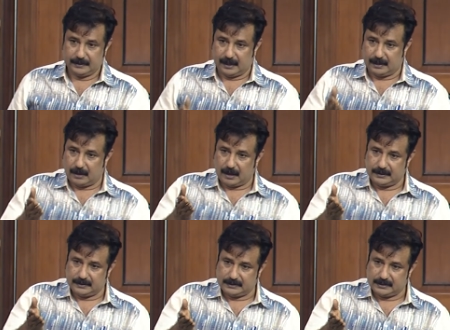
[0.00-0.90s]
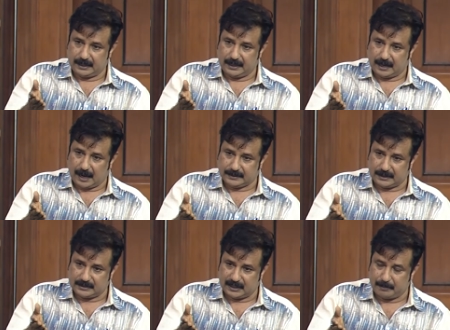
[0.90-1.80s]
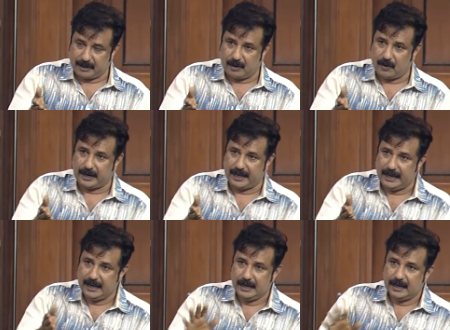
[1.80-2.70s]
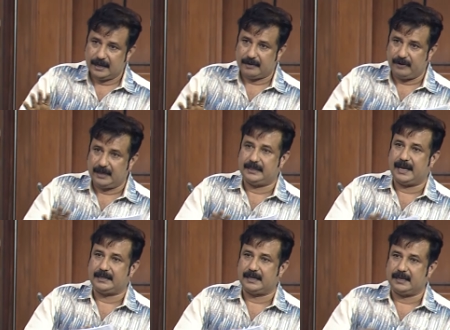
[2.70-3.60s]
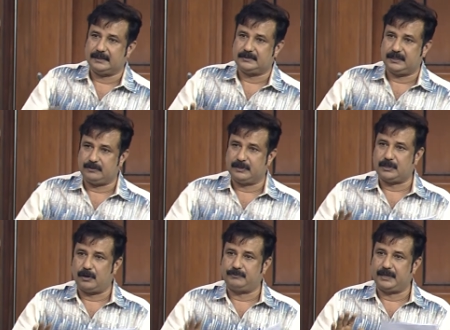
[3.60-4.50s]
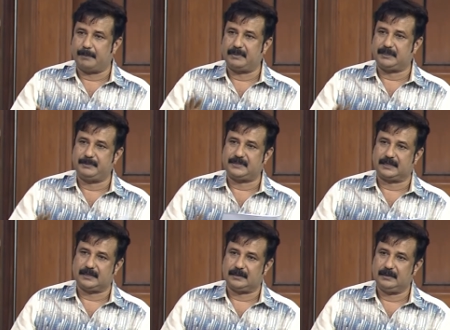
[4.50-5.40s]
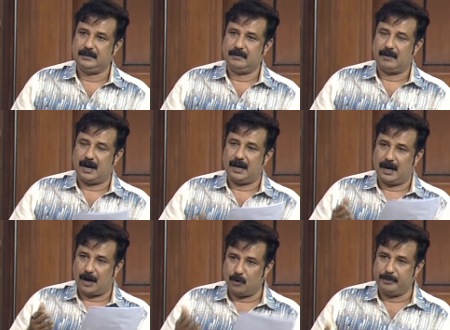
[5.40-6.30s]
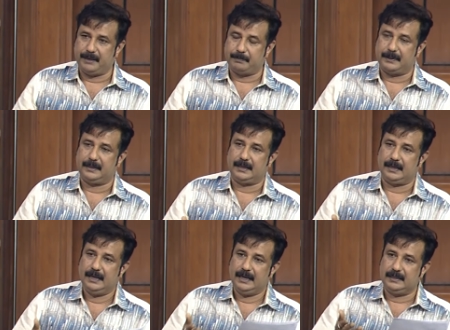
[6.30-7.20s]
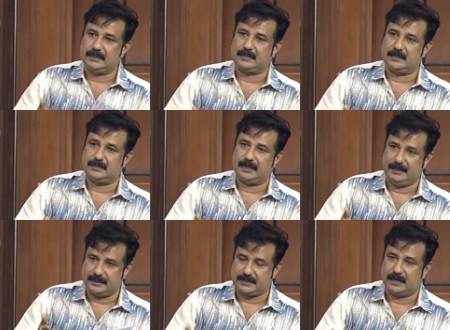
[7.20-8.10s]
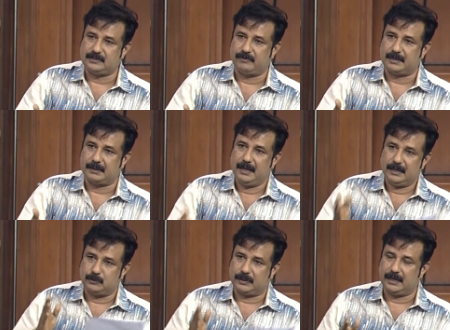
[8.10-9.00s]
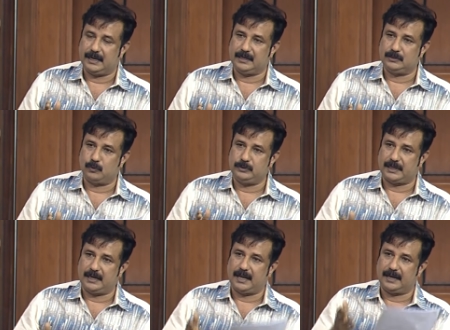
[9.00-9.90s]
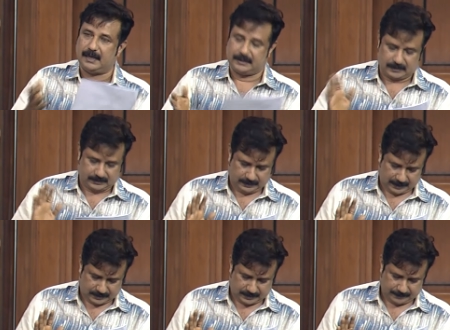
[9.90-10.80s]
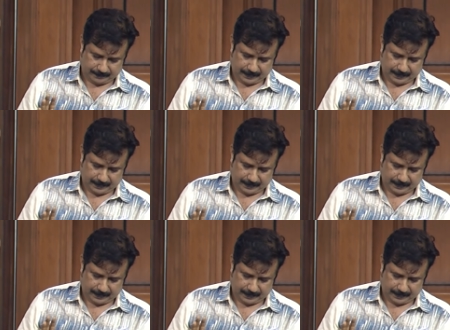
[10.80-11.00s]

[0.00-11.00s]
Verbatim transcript: The, this, the Karti Chidambaram already revealed that uh, the situation of the MSME sector. Uh, how many uh, industries uh, were getting suicide and other things.